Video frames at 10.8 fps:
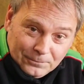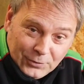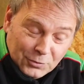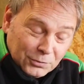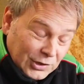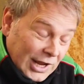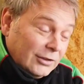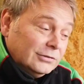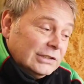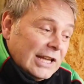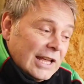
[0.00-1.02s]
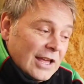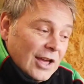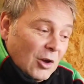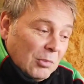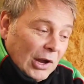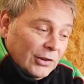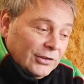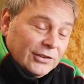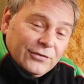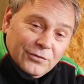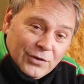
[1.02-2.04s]
films now about the
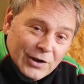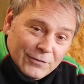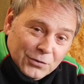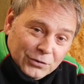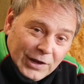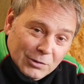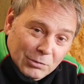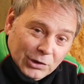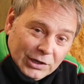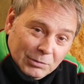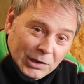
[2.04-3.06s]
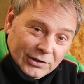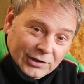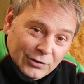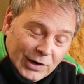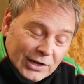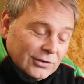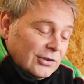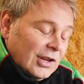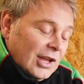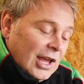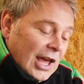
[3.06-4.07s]
different rifles available in the Bsa
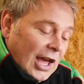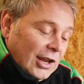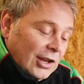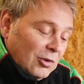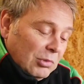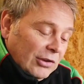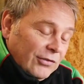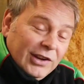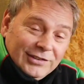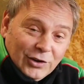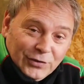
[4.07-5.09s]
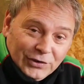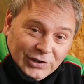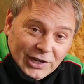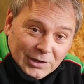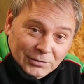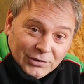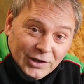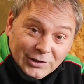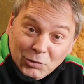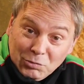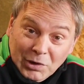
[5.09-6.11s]
range, and I'm being very selfish here and I'm
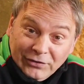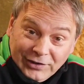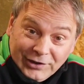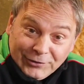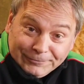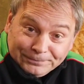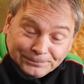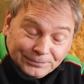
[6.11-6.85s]
starting with my favourite.